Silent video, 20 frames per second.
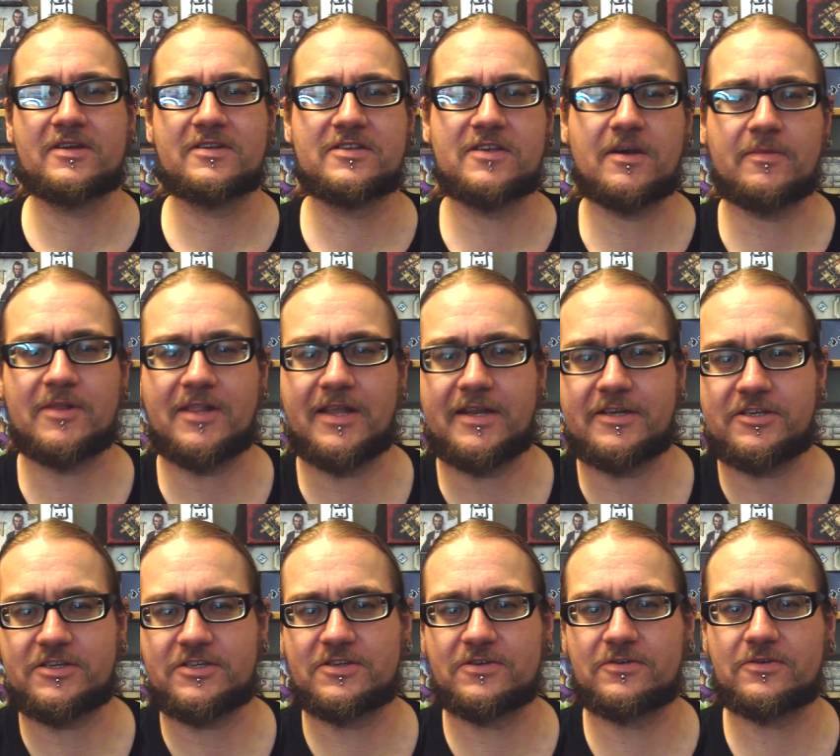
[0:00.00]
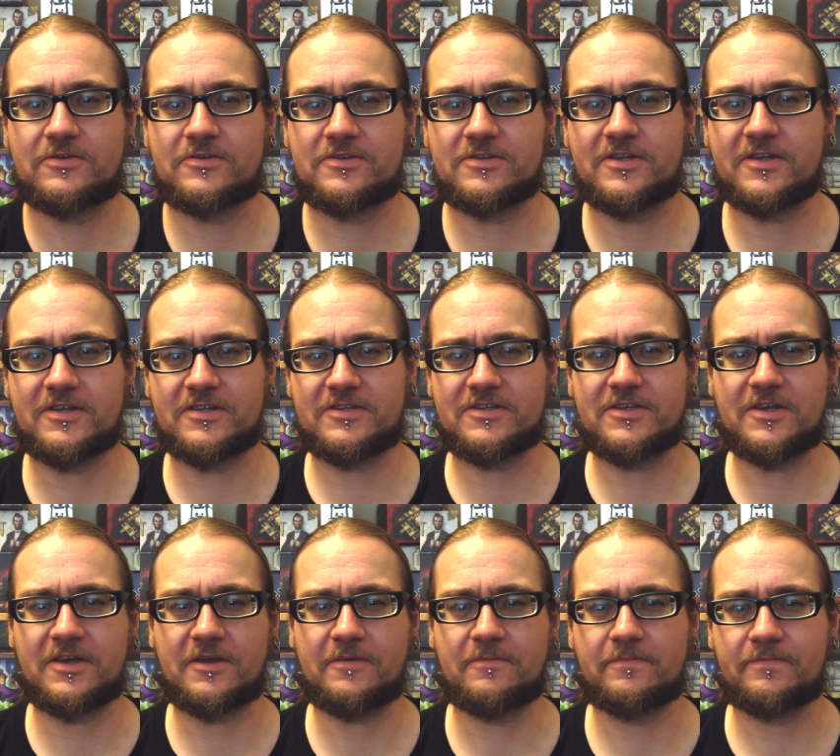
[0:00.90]
double-edged swords that
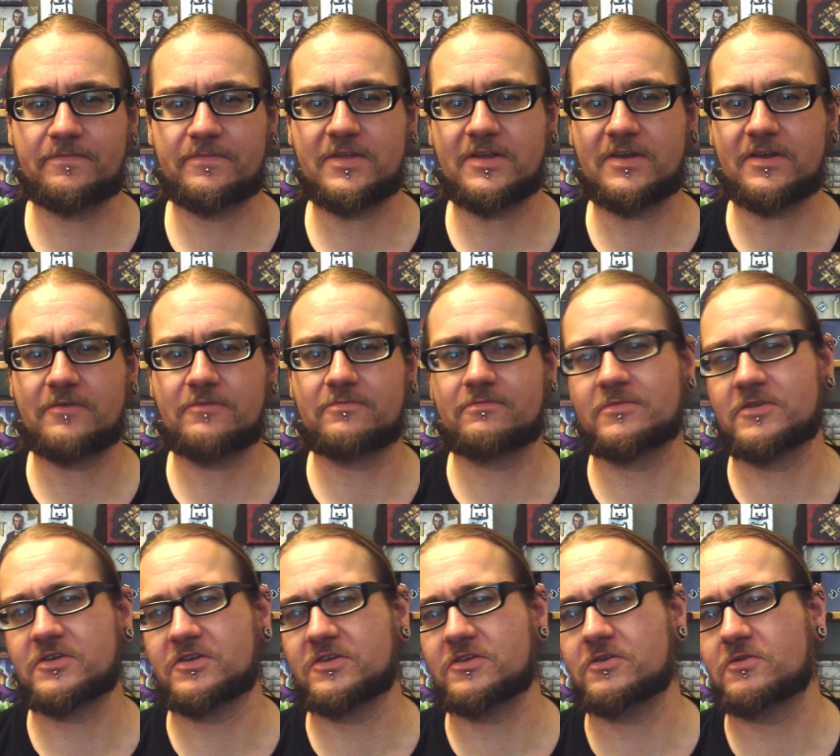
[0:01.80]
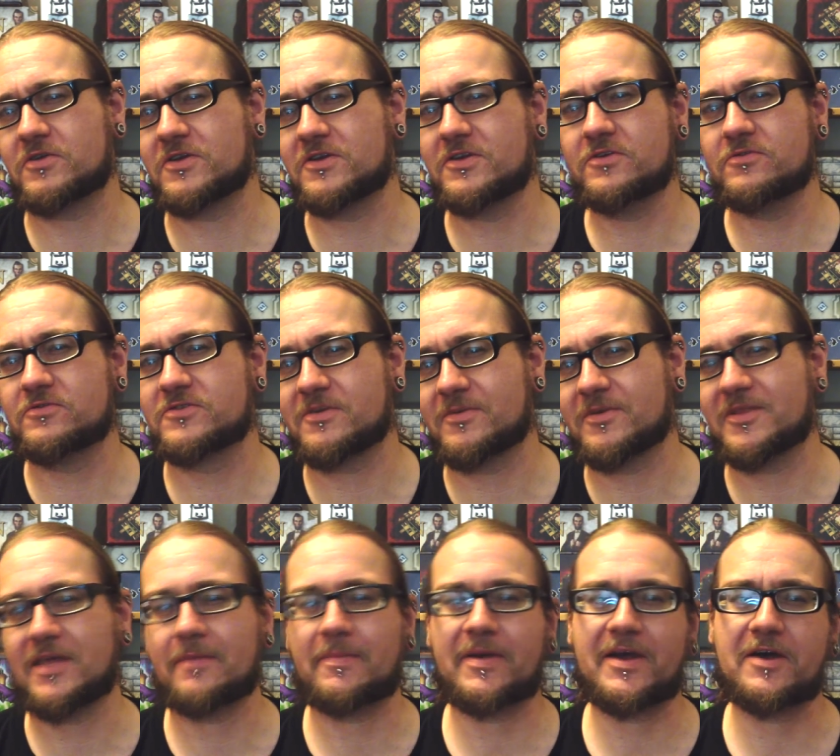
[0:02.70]
um, you know you can use them
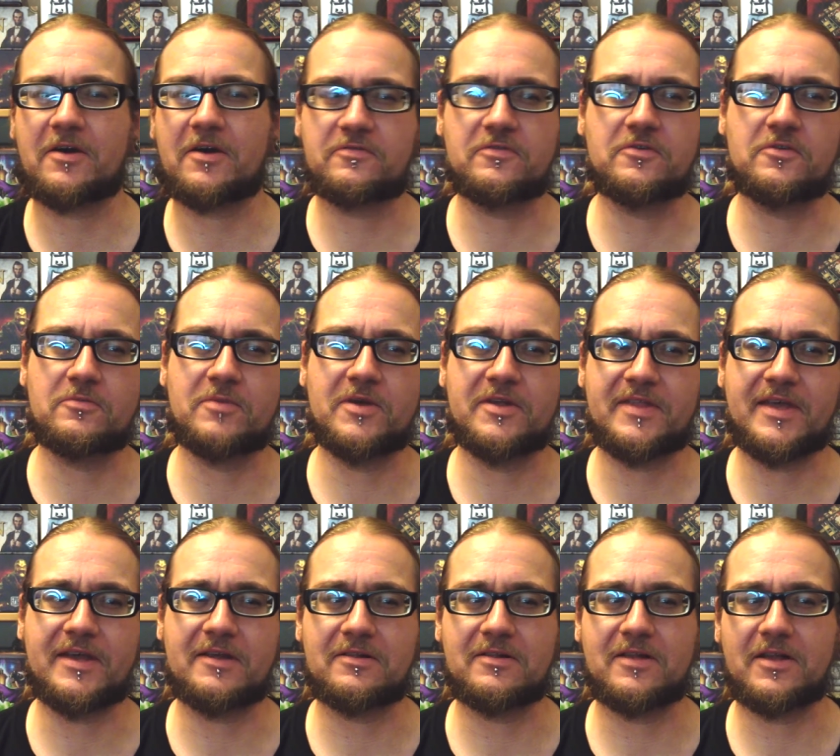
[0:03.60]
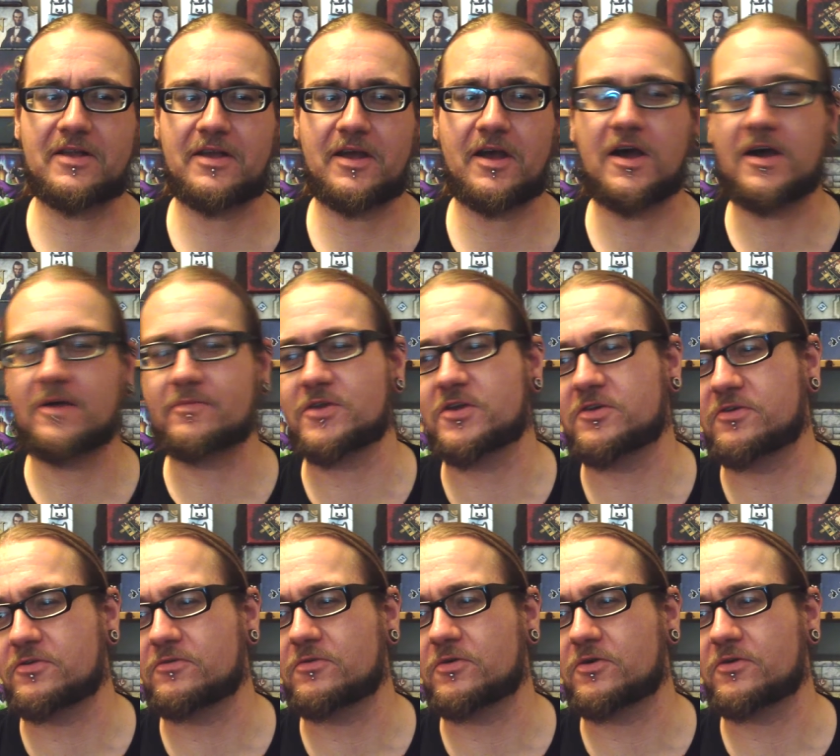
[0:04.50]
and they're powerful, but they'll harm
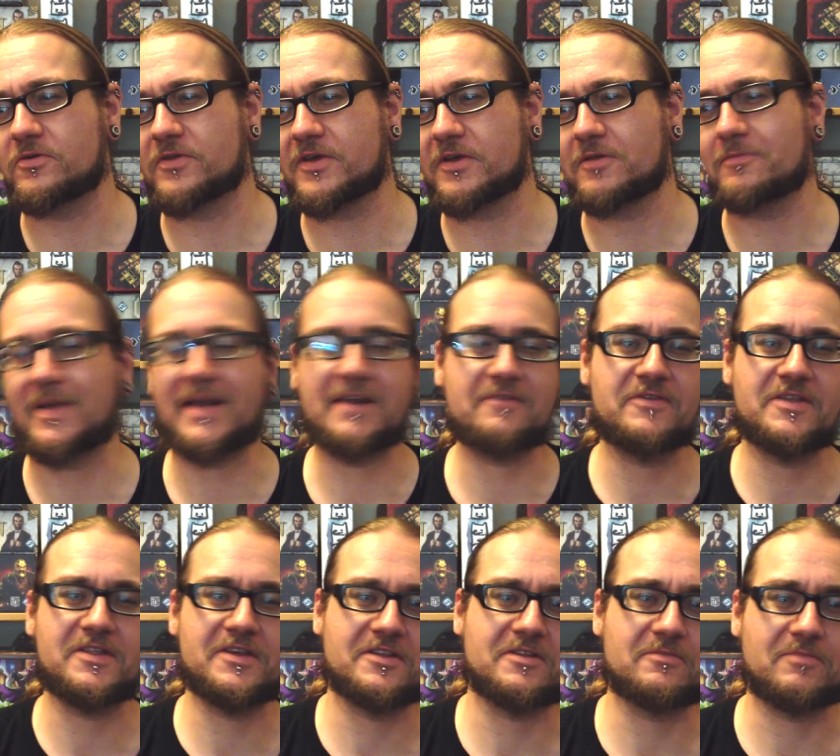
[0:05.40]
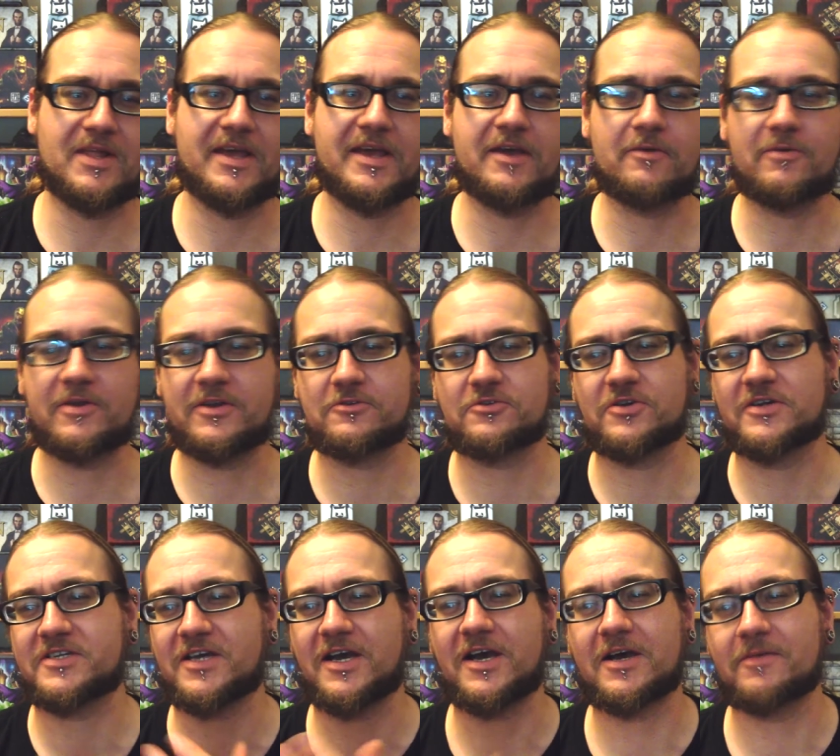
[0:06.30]
you or they'll benefit the other player when you're
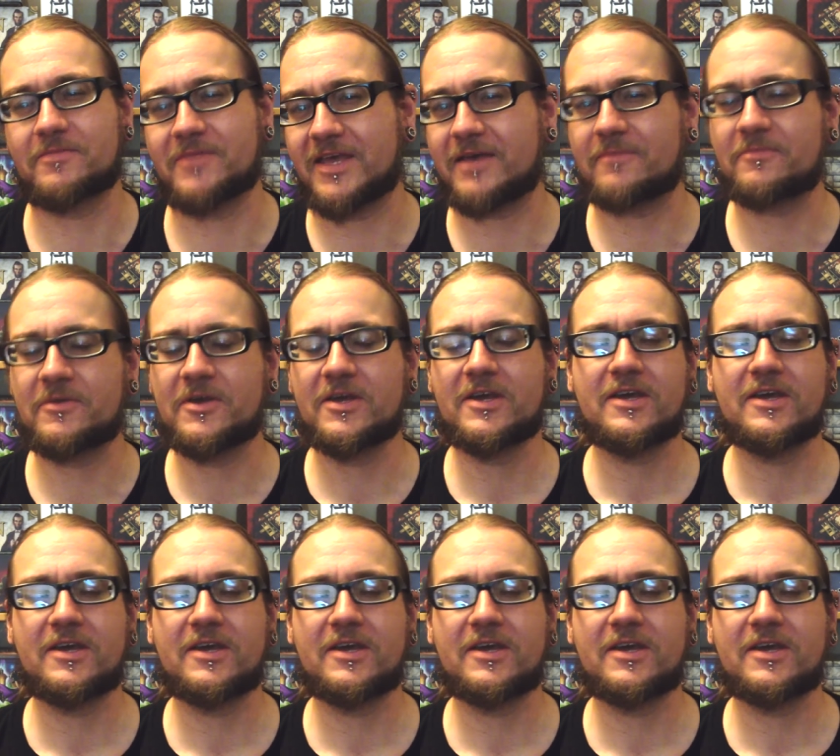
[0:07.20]
trying to harm them.